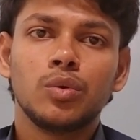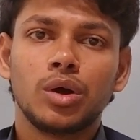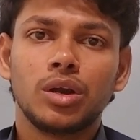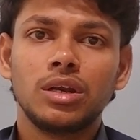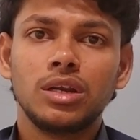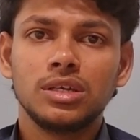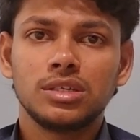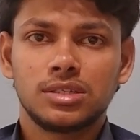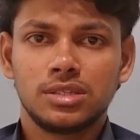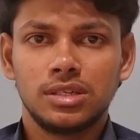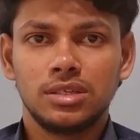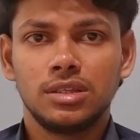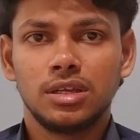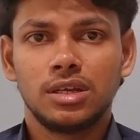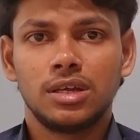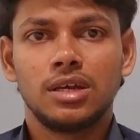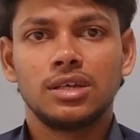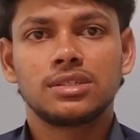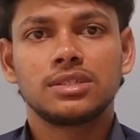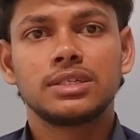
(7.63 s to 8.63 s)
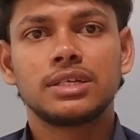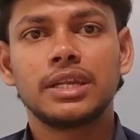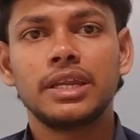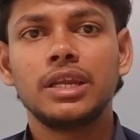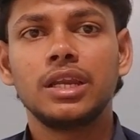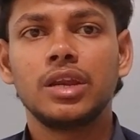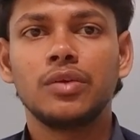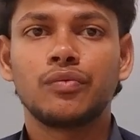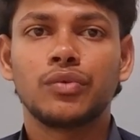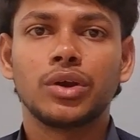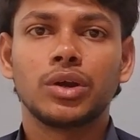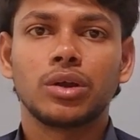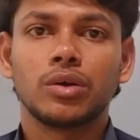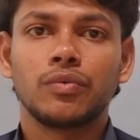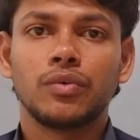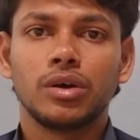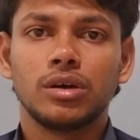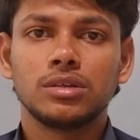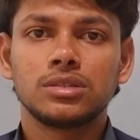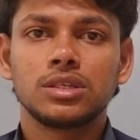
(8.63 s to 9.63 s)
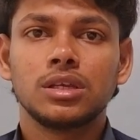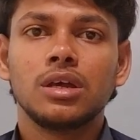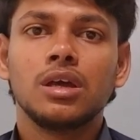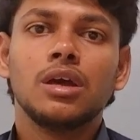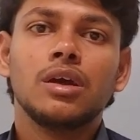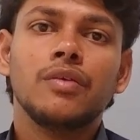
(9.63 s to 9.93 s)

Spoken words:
only see the screen in front of us.